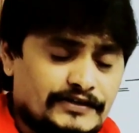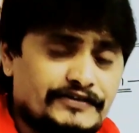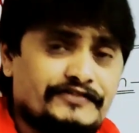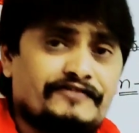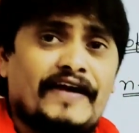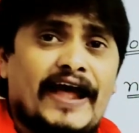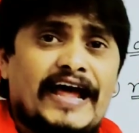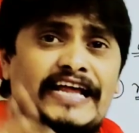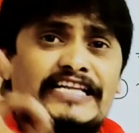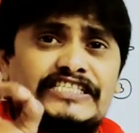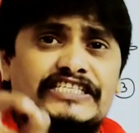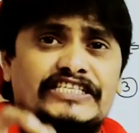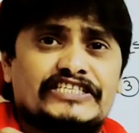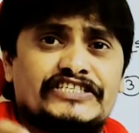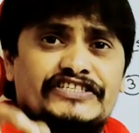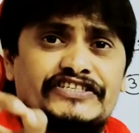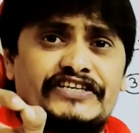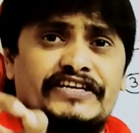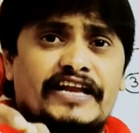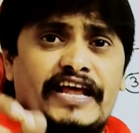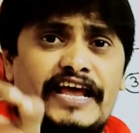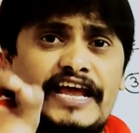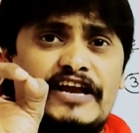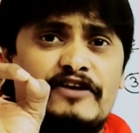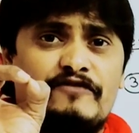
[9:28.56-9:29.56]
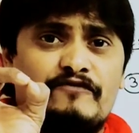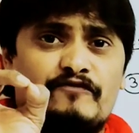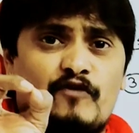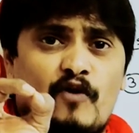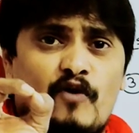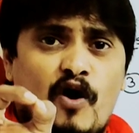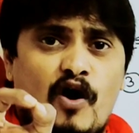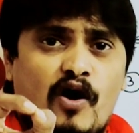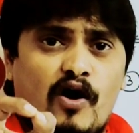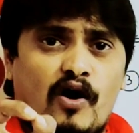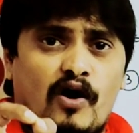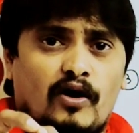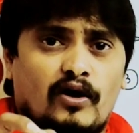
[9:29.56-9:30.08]
transition
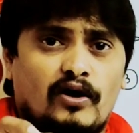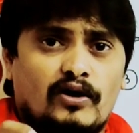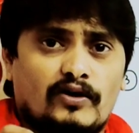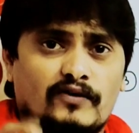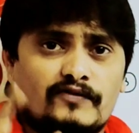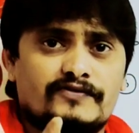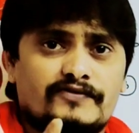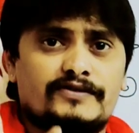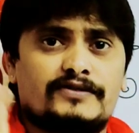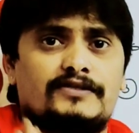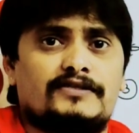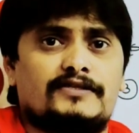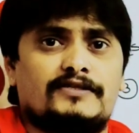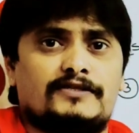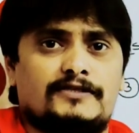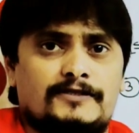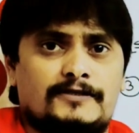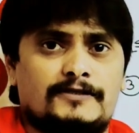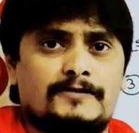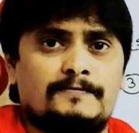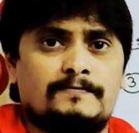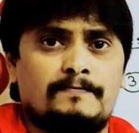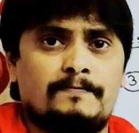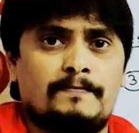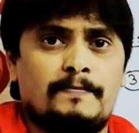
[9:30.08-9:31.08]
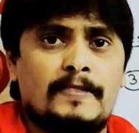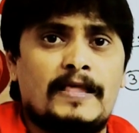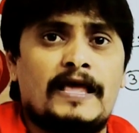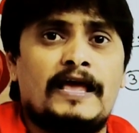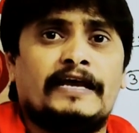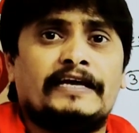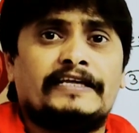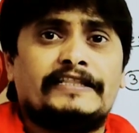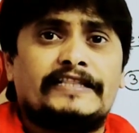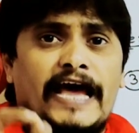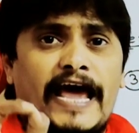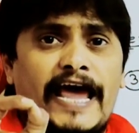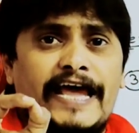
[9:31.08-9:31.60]
involves
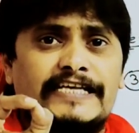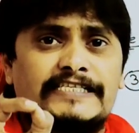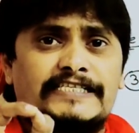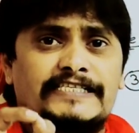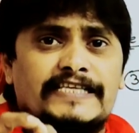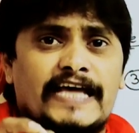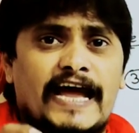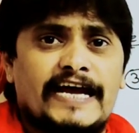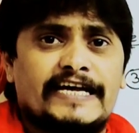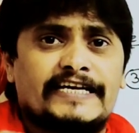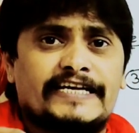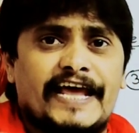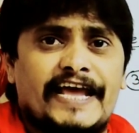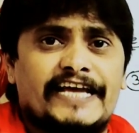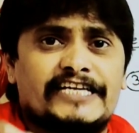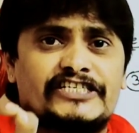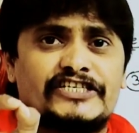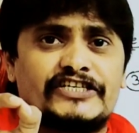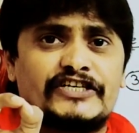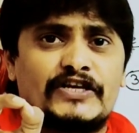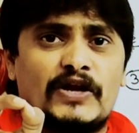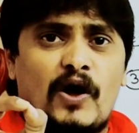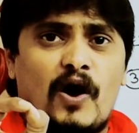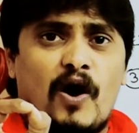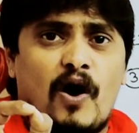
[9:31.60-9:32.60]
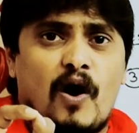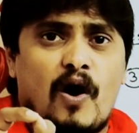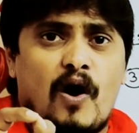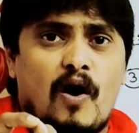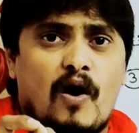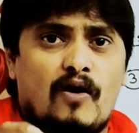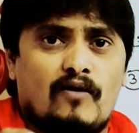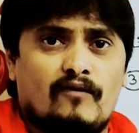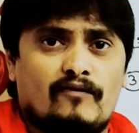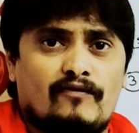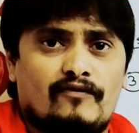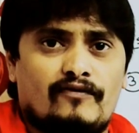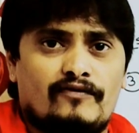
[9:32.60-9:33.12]
the excitation
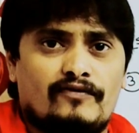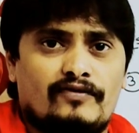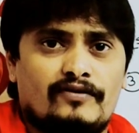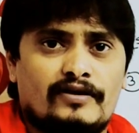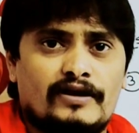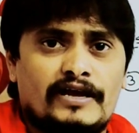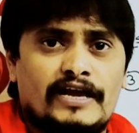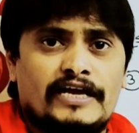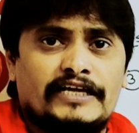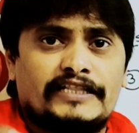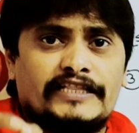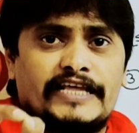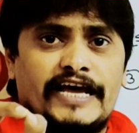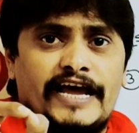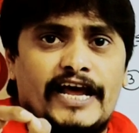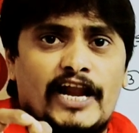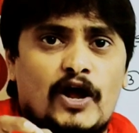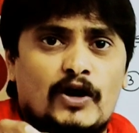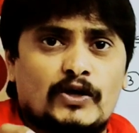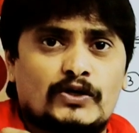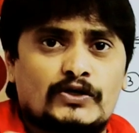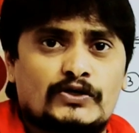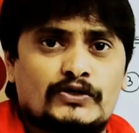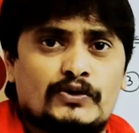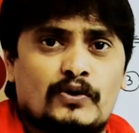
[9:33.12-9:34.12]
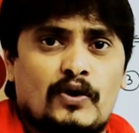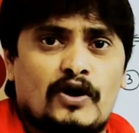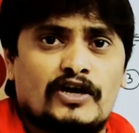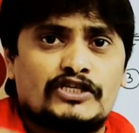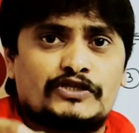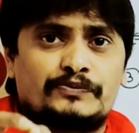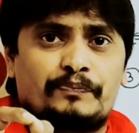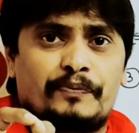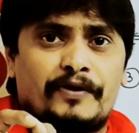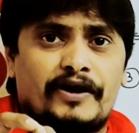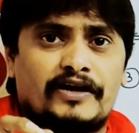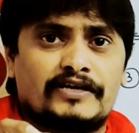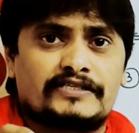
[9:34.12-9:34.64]
of the electrons
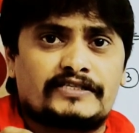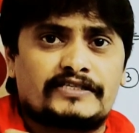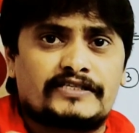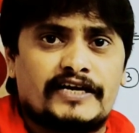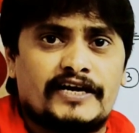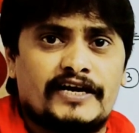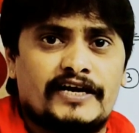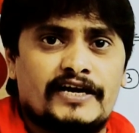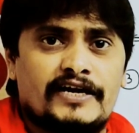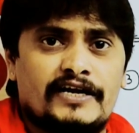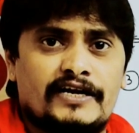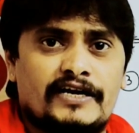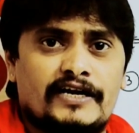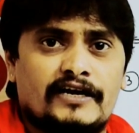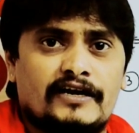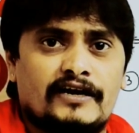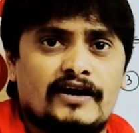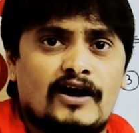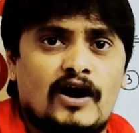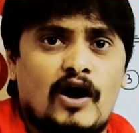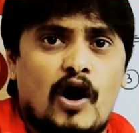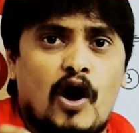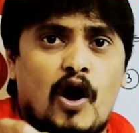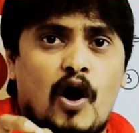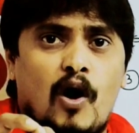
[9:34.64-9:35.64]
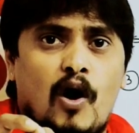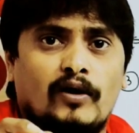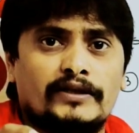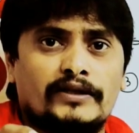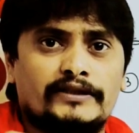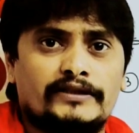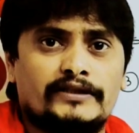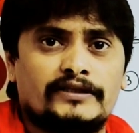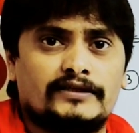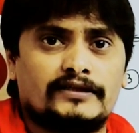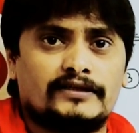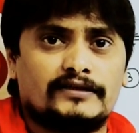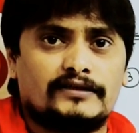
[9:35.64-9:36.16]
present
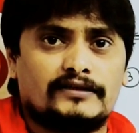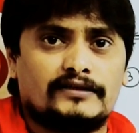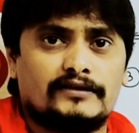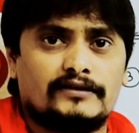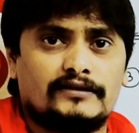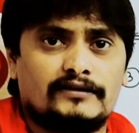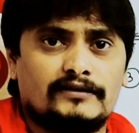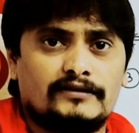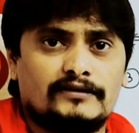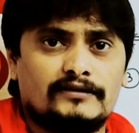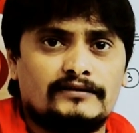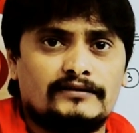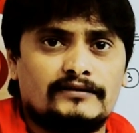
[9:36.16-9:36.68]
on the